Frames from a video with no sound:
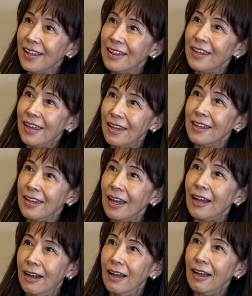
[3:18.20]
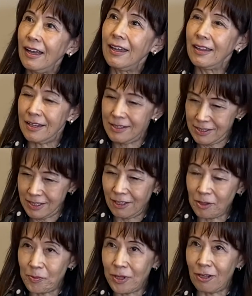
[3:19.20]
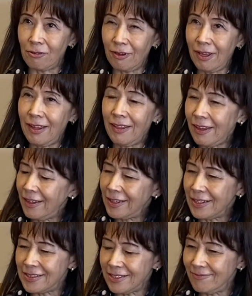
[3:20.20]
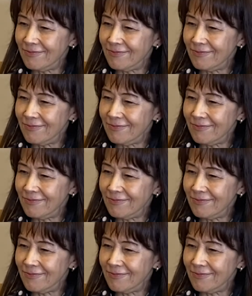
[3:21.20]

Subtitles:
stayed in the piano, and I got